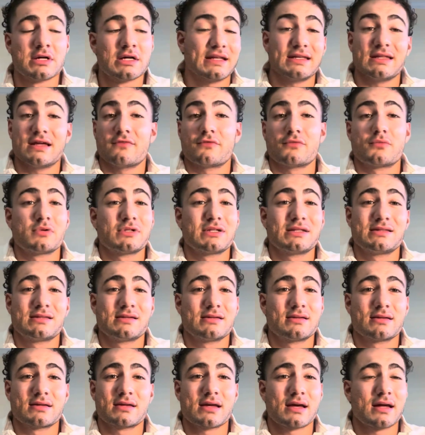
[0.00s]
Never really
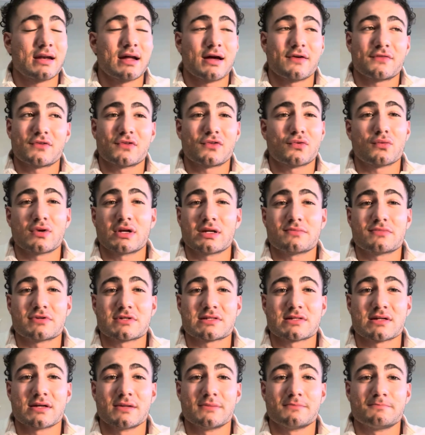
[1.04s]
did it again after
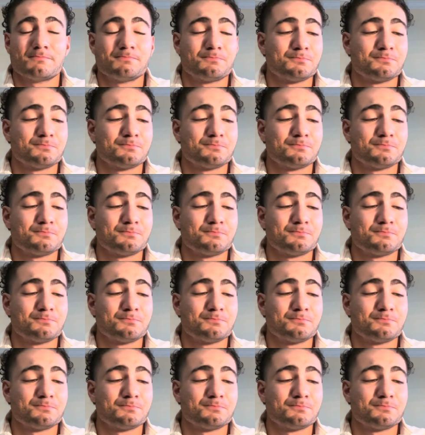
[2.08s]
20%